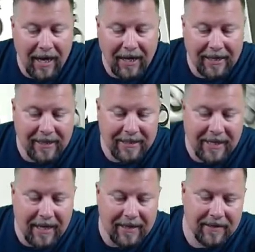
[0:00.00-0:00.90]
I got this
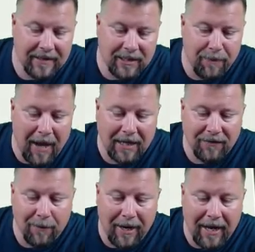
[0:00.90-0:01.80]
get this box
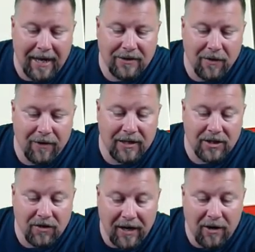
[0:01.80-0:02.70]
from my guys over at
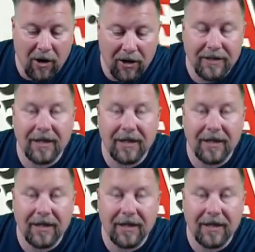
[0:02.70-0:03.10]
Straight Cards and